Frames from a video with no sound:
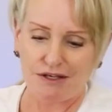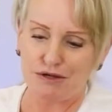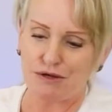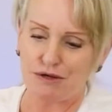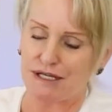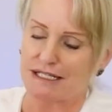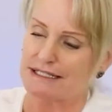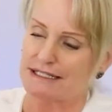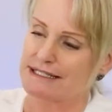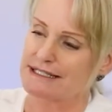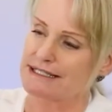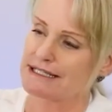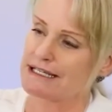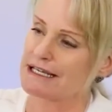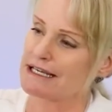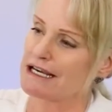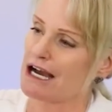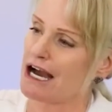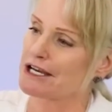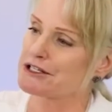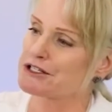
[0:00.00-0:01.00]
you can
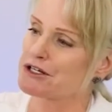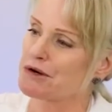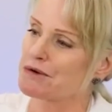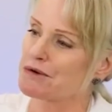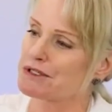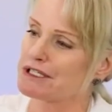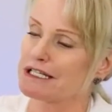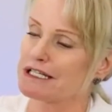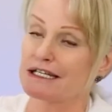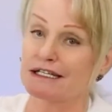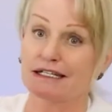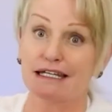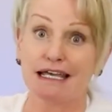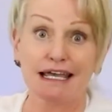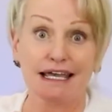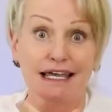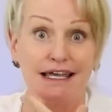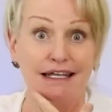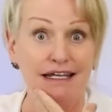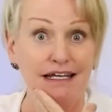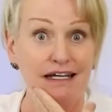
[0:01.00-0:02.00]
see I don't need
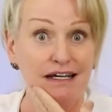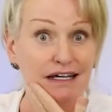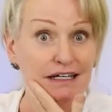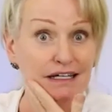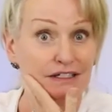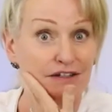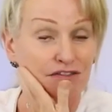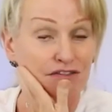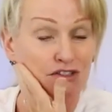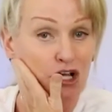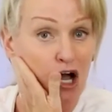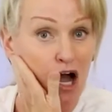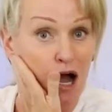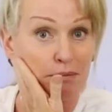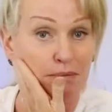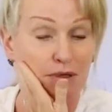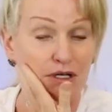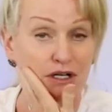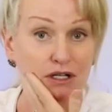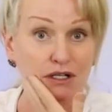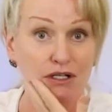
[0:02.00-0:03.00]
any kind of
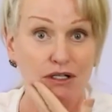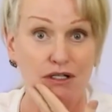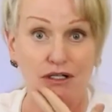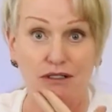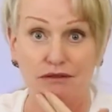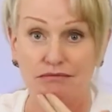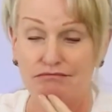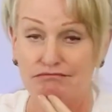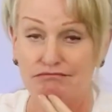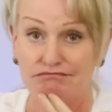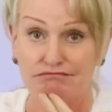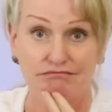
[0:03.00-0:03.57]
topical